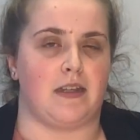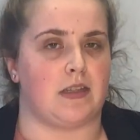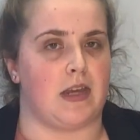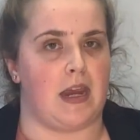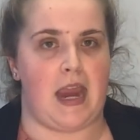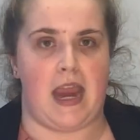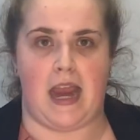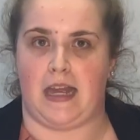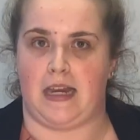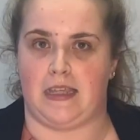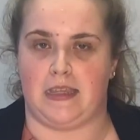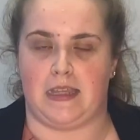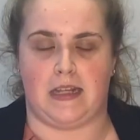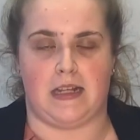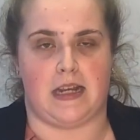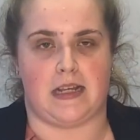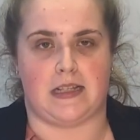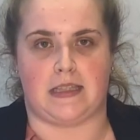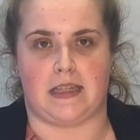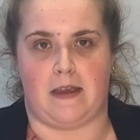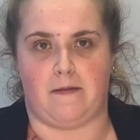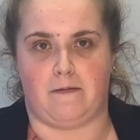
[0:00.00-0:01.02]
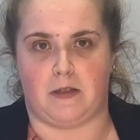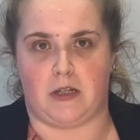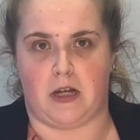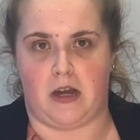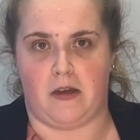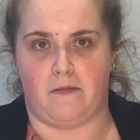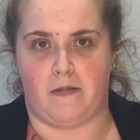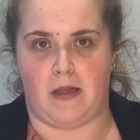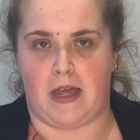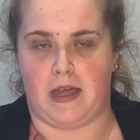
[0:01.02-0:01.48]
so anything that's left
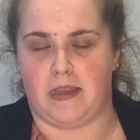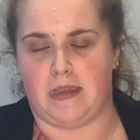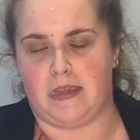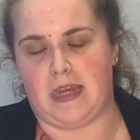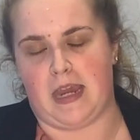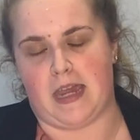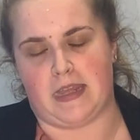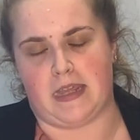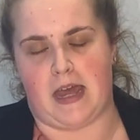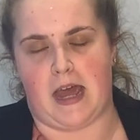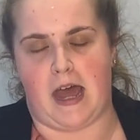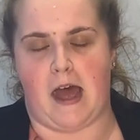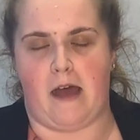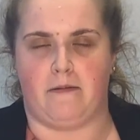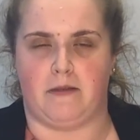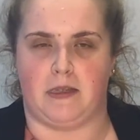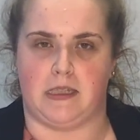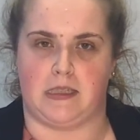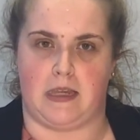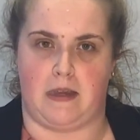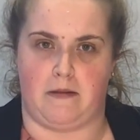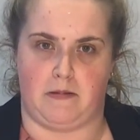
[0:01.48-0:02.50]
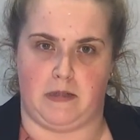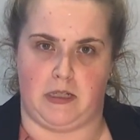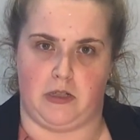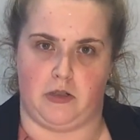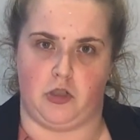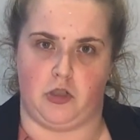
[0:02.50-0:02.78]
over. The other half is left to your